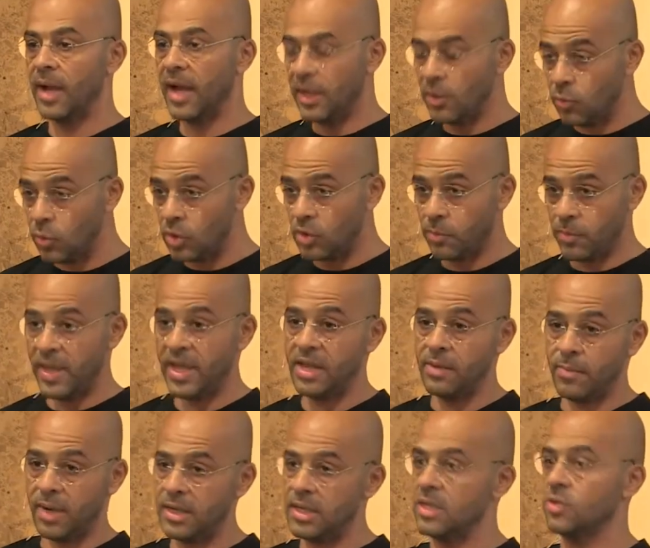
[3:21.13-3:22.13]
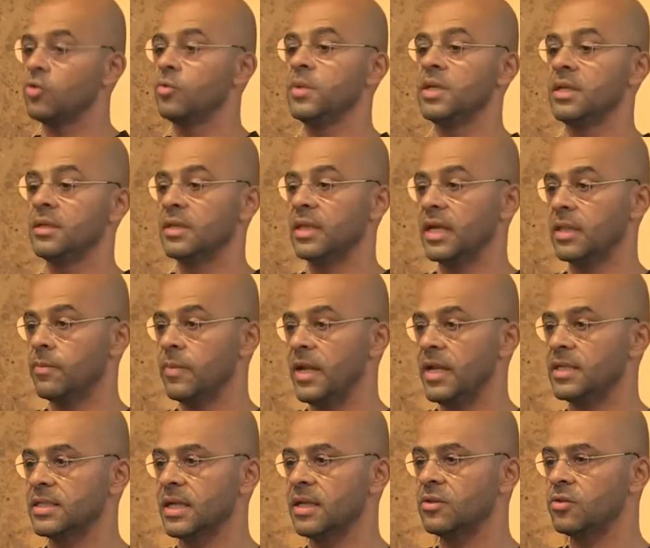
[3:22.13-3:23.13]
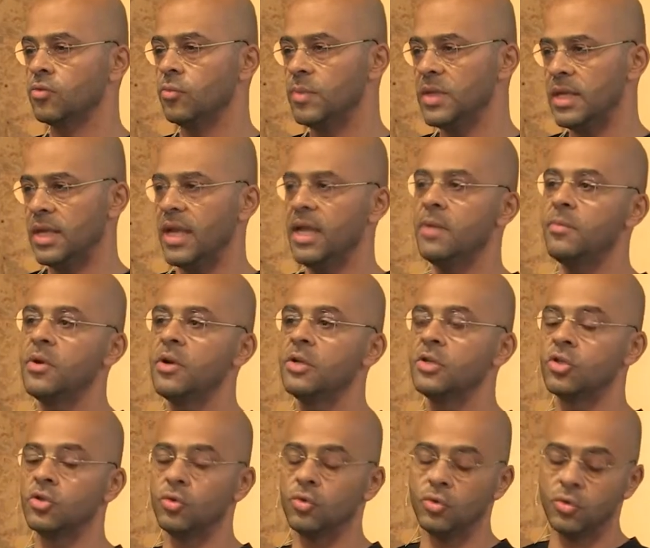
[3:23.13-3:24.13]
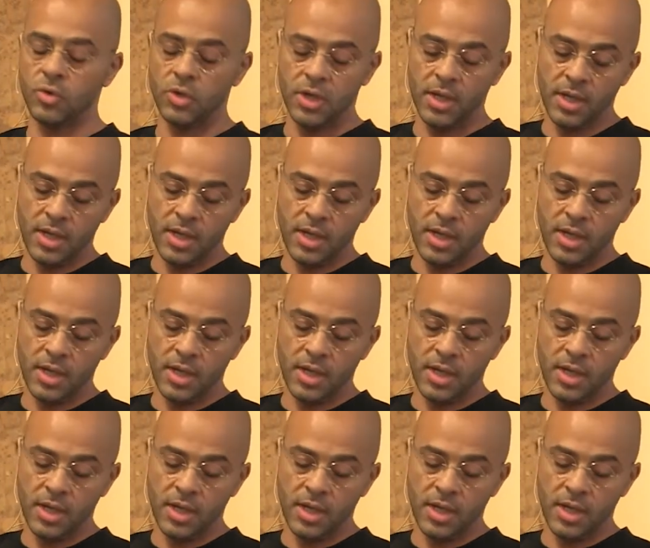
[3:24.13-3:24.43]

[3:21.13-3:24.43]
I would pay money to be in that place and to be able to